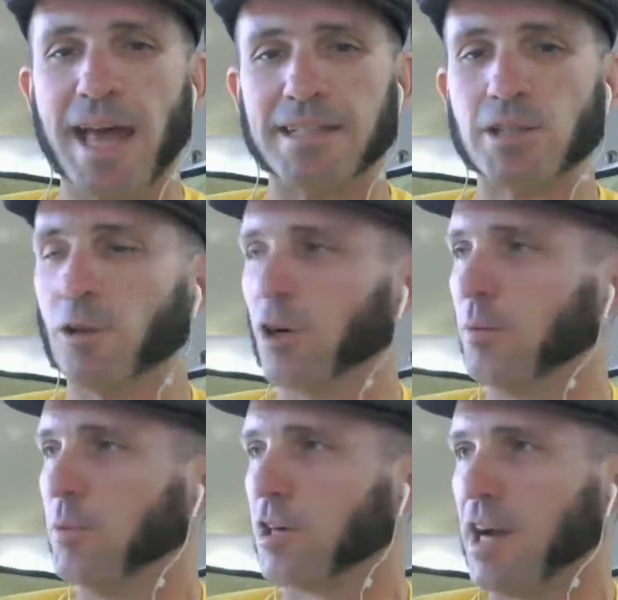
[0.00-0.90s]

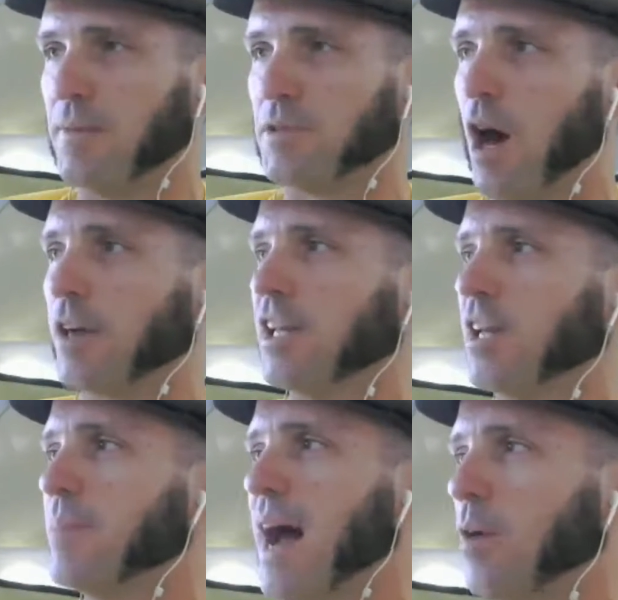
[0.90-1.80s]
term you're kind of
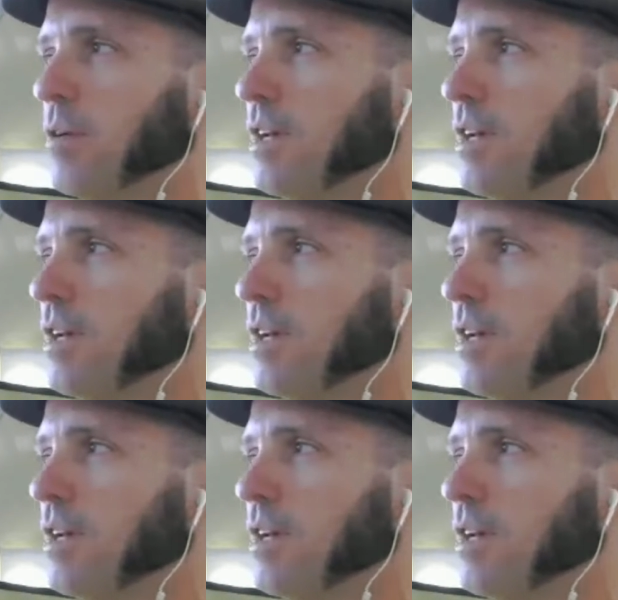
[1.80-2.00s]
talking about